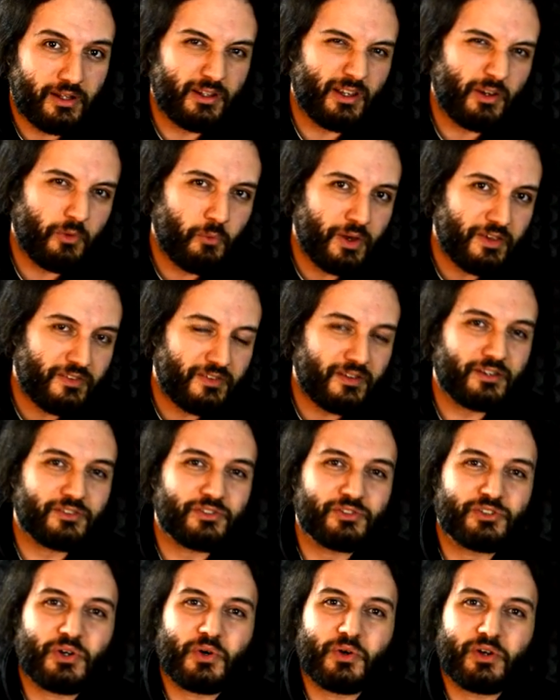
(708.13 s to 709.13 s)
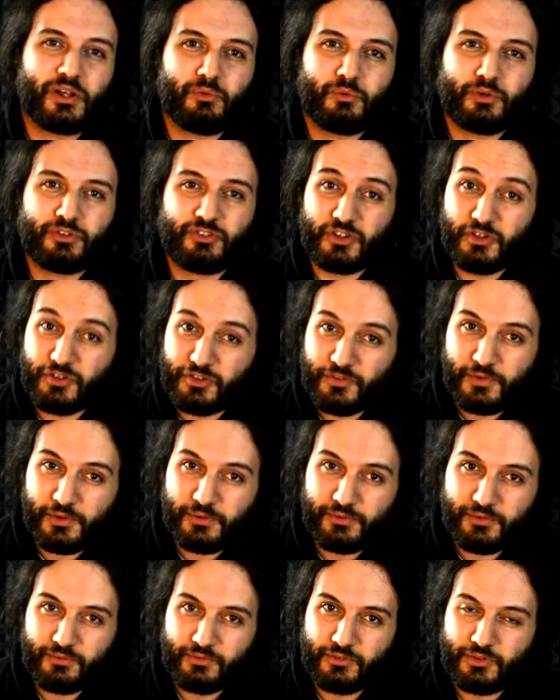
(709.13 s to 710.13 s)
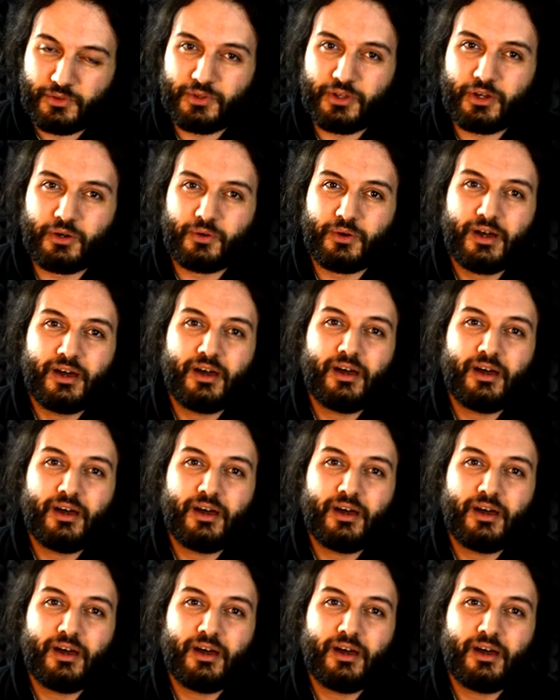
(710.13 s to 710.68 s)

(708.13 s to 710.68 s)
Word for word: linguistic tutorial, was useful to you.